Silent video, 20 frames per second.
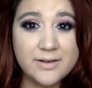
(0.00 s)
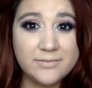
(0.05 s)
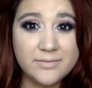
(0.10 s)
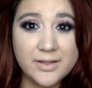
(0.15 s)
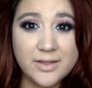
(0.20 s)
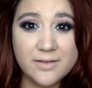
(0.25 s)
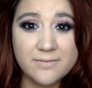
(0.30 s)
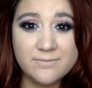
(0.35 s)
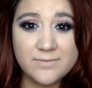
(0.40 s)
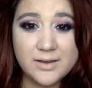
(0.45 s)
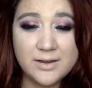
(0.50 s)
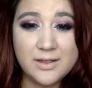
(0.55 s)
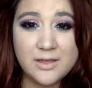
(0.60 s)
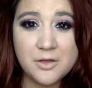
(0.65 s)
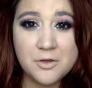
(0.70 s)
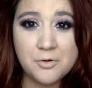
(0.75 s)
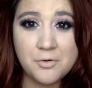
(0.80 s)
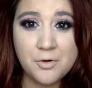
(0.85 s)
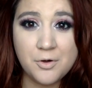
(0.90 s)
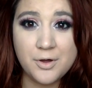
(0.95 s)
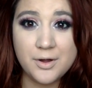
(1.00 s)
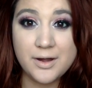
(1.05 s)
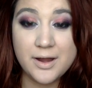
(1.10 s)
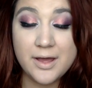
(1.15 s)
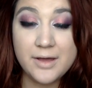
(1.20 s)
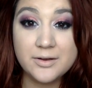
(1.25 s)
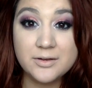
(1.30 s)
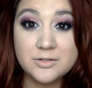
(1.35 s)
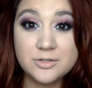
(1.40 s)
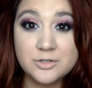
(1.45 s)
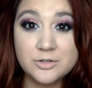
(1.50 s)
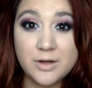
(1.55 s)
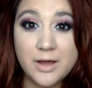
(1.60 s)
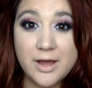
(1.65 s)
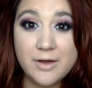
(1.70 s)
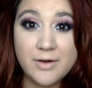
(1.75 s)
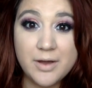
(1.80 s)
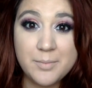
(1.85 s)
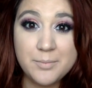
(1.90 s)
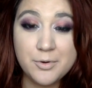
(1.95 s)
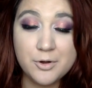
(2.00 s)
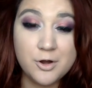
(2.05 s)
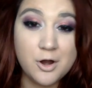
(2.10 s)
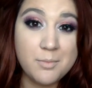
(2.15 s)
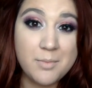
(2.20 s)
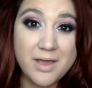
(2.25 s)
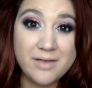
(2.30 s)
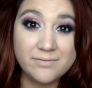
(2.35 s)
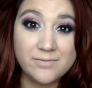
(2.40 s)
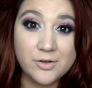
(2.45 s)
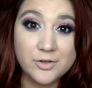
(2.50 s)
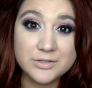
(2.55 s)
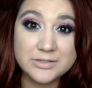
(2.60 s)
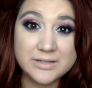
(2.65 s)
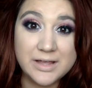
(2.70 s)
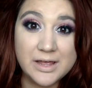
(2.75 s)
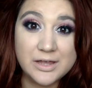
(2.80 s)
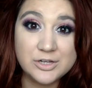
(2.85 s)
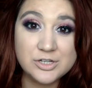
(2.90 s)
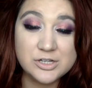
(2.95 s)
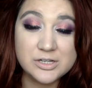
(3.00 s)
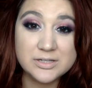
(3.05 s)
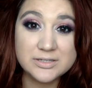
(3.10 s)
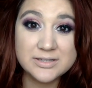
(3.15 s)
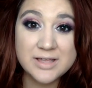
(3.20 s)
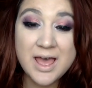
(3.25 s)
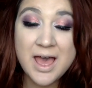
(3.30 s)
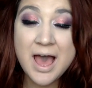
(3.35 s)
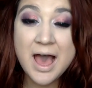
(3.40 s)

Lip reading: of like a video on how I put on my false lashes.